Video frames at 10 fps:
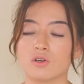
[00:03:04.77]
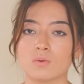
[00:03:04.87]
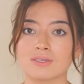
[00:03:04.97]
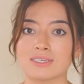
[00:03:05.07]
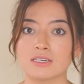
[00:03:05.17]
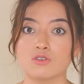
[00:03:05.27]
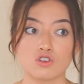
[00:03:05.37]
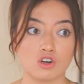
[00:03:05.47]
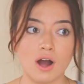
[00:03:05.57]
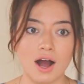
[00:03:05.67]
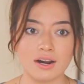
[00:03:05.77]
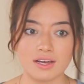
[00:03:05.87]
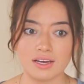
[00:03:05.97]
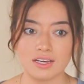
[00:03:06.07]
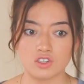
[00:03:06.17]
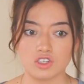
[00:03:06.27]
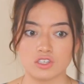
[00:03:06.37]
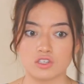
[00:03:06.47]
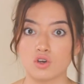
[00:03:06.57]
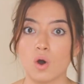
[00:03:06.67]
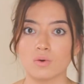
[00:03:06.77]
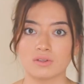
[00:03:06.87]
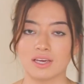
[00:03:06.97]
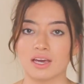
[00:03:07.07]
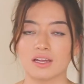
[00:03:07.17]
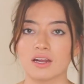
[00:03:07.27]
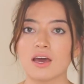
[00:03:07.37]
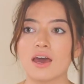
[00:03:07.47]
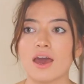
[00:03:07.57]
You don't see dirt on it. It's just so clean.